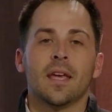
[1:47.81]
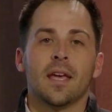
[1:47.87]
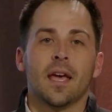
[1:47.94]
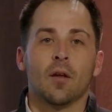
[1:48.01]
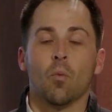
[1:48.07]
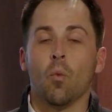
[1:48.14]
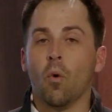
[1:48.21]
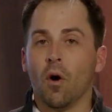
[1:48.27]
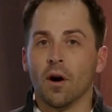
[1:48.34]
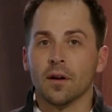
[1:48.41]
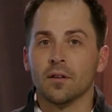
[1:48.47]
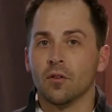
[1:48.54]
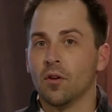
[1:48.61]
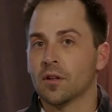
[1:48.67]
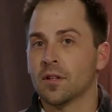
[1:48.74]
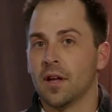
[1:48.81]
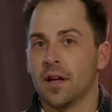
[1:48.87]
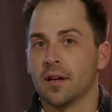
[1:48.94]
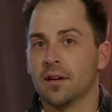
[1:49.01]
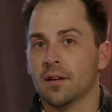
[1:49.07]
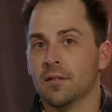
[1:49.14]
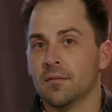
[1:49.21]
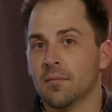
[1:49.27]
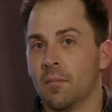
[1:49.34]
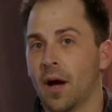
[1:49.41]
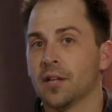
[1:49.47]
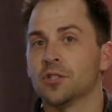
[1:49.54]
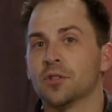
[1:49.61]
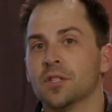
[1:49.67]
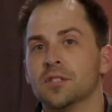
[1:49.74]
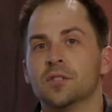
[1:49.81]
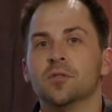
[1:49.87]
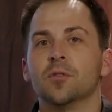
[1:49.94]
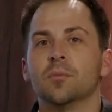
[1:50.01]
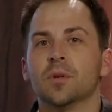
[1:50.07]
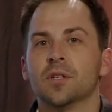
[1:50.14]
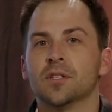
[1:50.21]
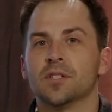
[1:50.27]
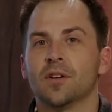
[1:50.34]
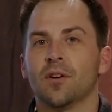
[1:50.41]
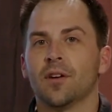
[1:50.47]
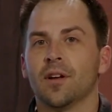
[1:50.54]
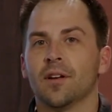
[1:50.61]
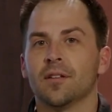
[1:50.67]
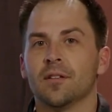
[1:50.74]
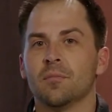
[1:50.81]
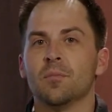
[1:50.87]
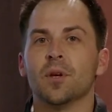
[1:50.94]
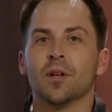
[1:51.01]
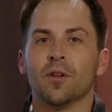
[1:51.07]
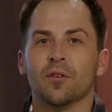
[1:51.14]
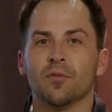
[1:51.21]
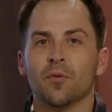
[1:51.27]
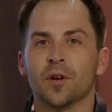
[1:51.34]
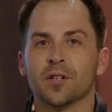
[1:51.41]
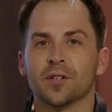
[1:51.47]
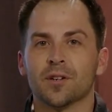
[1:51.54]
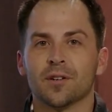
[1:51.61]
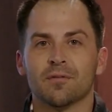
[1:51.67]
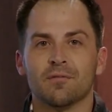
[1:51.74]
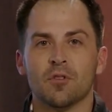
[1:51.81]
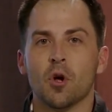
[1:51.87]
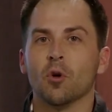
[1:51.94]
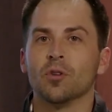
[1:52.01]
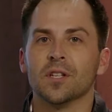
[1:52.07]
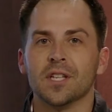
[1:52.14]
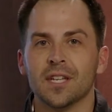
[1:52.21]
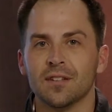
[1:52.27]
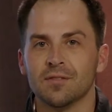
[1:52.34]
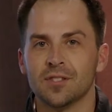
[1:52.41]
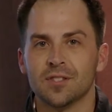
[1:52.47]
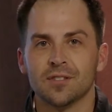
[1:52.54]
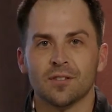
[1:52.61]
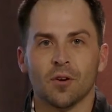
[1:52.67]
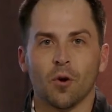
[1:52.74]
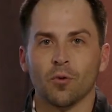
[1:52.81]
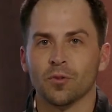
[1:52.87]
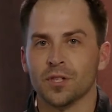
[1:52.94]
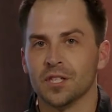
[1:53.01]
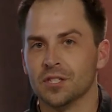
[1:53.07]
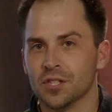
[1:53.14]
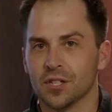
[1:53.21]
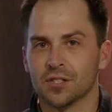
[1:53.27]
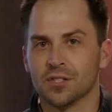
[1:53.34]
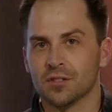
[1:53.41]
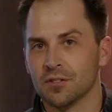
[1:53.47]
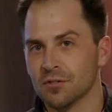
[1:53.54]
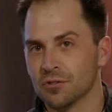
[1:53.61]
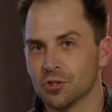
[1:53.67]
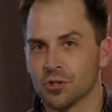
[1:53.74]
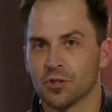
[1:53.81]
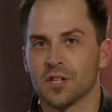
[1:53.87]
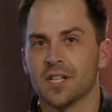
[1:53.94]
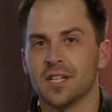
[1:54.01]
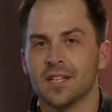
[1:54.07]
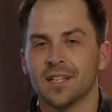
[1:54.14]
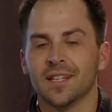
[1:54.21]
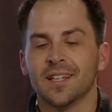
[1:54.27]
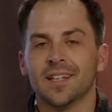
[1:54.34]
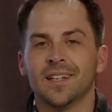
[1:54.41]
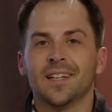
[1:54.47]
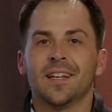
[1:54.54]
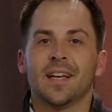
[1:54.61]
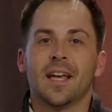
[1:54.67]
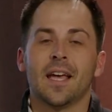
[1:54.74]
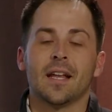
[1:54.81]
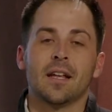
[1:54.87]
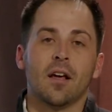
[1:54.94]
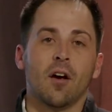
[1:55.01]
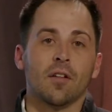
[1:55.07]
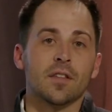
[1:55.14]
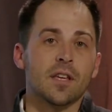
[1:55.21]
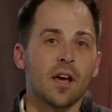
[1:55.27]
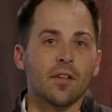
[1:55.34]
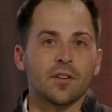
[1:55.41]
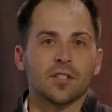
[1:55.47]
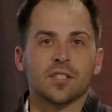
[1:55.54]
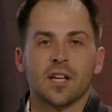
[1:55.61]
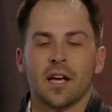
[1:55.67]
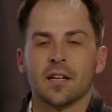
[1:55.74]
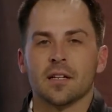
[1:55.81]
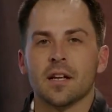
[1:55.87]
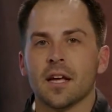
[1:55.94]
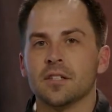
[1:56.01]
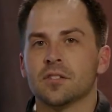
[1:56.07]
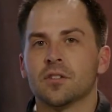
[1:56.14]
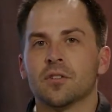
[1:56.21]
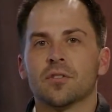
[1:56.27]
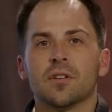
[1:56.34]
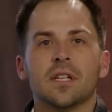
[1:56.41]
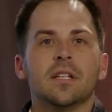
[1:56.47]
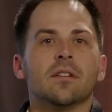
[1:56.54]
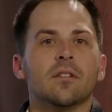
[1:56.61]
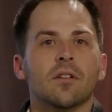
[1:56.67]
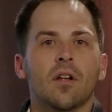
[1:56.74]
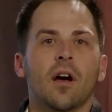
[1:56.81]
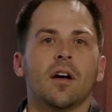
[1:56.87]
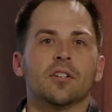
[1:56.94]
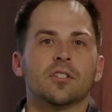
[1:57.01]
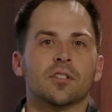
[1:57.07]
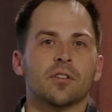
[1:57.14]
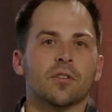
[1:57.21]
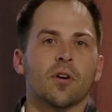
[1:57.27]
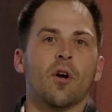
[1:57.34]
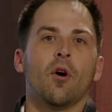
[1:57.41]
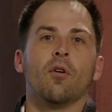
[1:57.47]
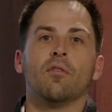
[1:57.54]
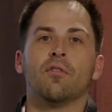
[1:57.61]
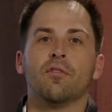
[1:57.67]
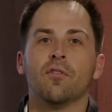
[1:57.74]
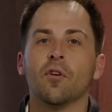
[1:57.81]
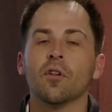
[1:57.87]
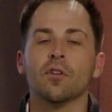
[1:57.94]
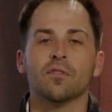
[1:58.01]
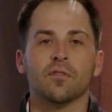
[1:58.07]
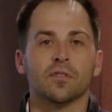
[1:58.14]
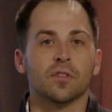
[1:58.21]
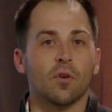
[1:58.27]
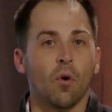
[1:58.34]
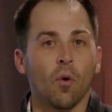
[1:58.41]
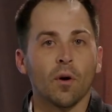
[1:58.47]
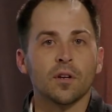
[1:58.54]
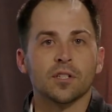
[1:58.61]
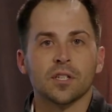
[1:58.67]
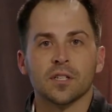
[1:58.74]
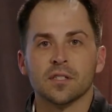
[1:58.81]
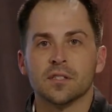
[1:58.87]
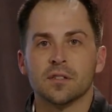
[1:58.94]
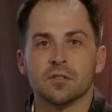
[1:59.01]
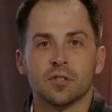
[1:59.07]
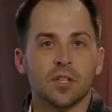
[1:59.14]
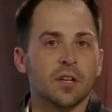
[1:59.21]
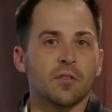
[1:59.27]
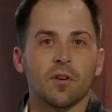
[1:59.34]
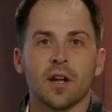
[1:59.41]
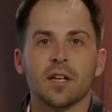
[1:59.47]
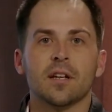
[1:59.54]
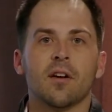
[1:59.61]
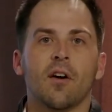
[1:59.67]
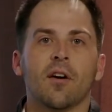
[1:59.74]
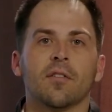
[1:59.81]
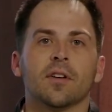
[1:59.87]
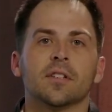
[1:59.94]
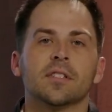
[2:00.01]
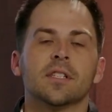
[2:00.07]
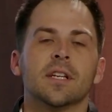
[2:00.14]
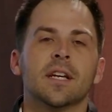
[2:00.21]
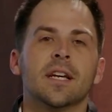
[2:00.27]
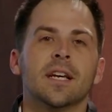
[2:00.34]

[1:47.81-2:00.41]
And one looked like my trees do in Minnesota in the middle of winter, no leaves, only just tree and on the other side, a nice green, lush grove full of oranges and getting ready to harvest.